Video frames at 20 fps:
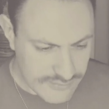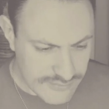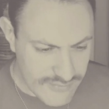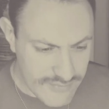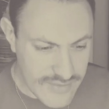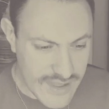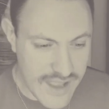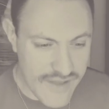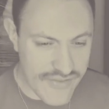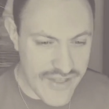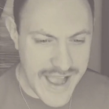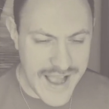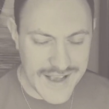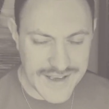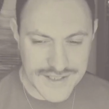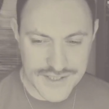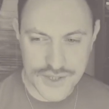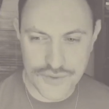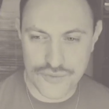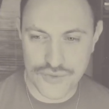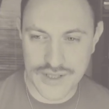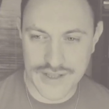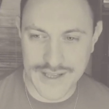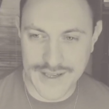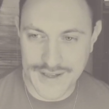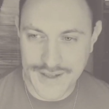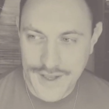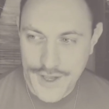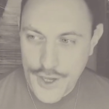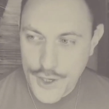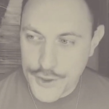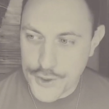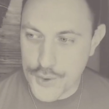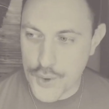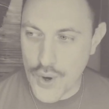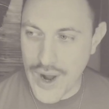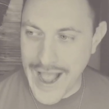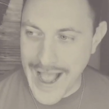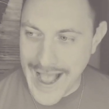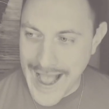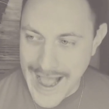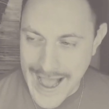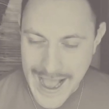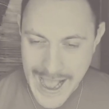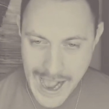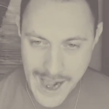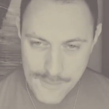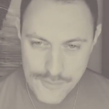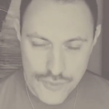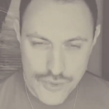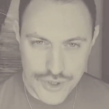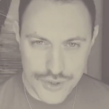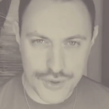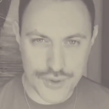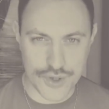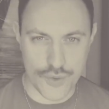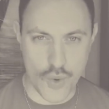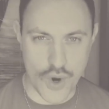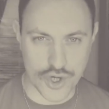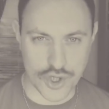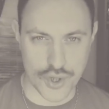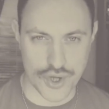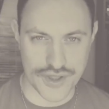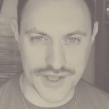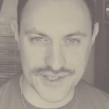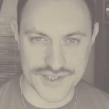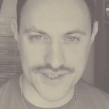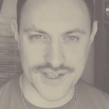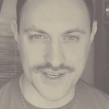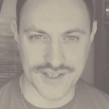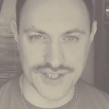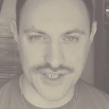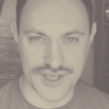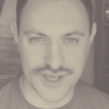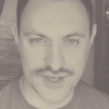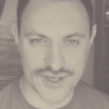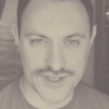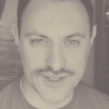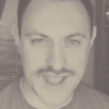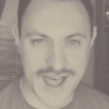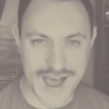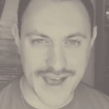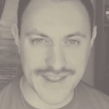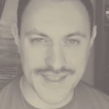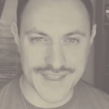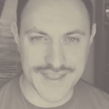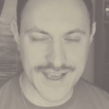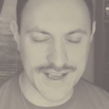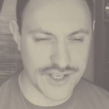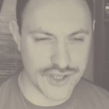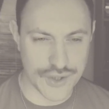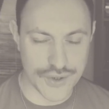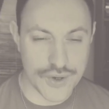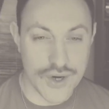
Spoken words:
that is a really, you know, I'm really going to work on this next year, is that I think, you know,